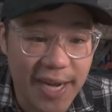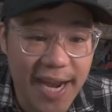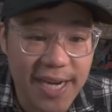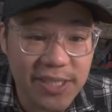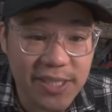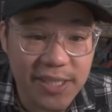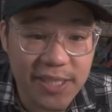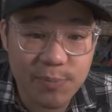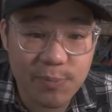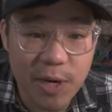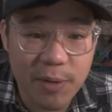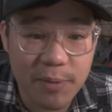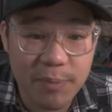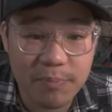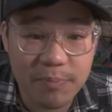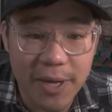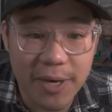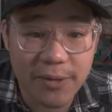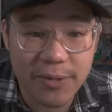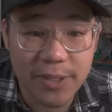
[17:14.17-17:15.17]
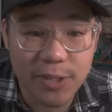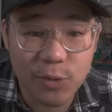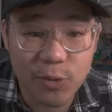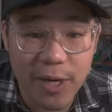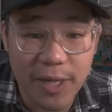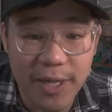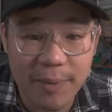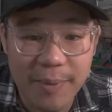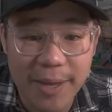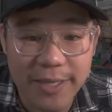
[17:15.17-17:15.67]
Actually, it's probably better than
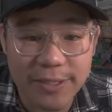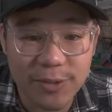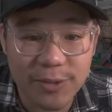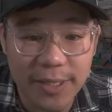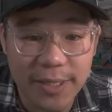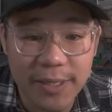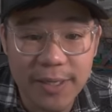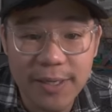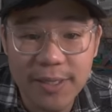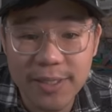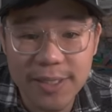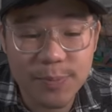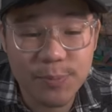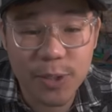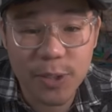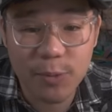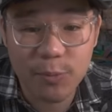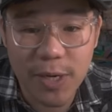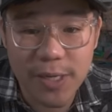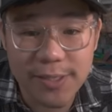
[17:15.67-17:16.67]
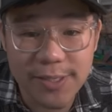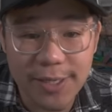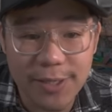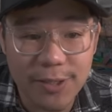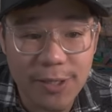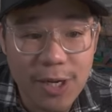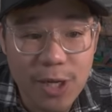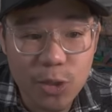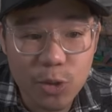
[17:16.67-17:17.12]
Twilight Masquerade. Let's put it right there.